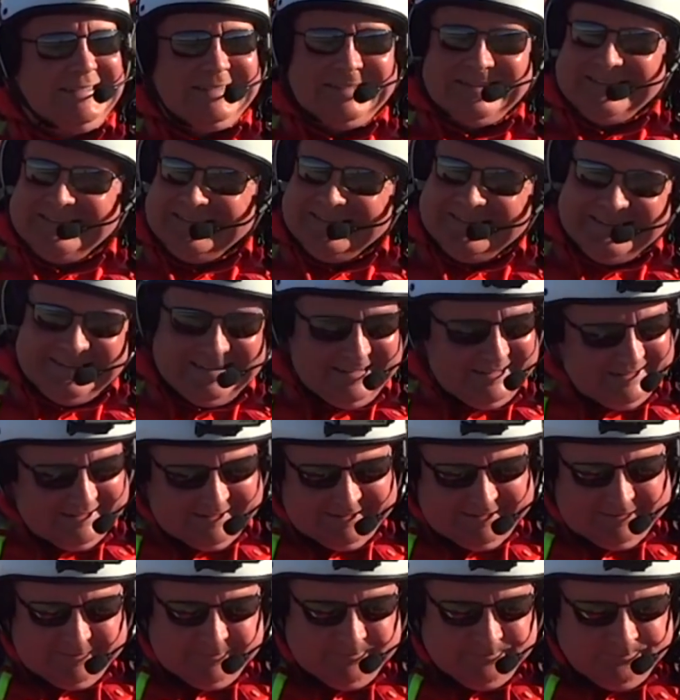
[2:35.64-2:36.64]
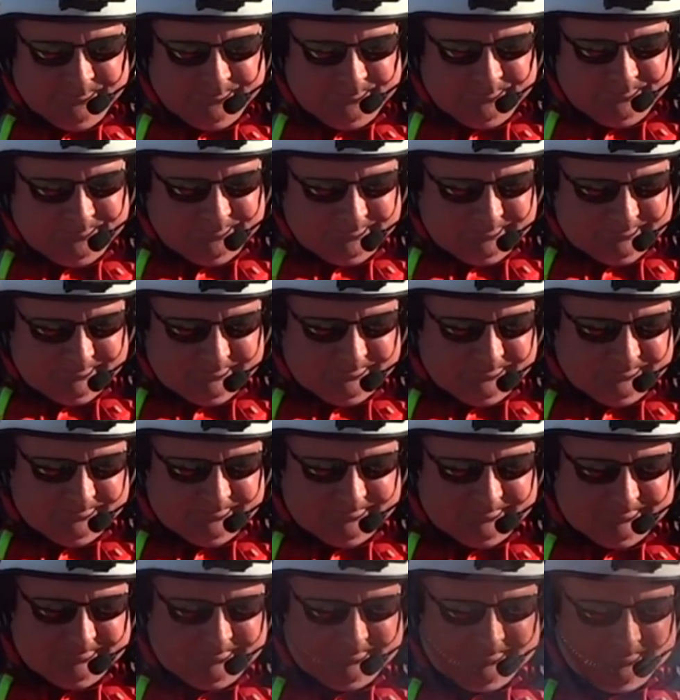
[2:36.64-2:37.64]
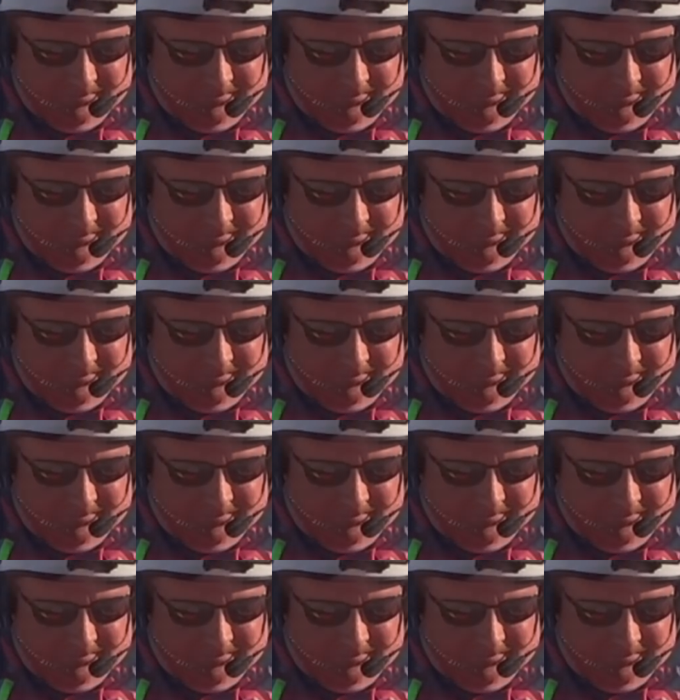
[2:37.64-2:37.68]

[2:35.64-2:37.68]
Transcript: It damaged the prop, it also damaged the